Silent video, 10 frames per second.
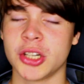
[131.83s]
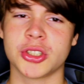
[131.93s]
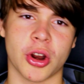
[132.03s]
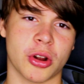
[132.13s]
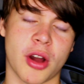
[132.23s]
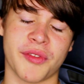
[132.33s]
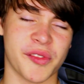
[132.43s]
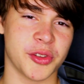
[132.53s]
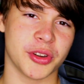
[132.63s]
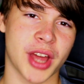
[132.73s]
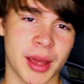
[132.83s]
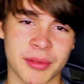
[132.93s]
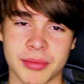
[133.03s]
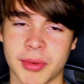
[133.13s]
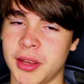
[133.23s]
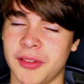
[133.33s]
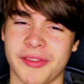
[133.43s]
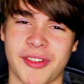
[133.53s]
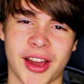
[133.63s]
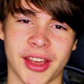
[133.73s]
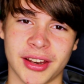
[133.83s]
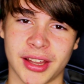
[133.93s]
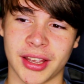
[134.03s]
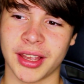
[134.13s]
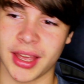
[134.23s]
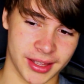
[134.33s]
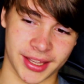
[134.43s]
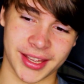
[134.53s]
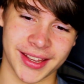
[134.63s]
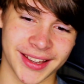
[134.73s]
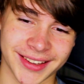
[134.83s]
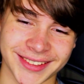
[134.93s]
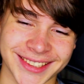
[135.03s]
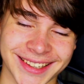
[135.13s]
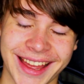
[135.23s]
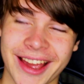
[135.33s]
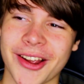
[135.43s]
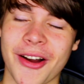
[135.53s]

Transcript: jerk off a few times, man, it's fine, like... Go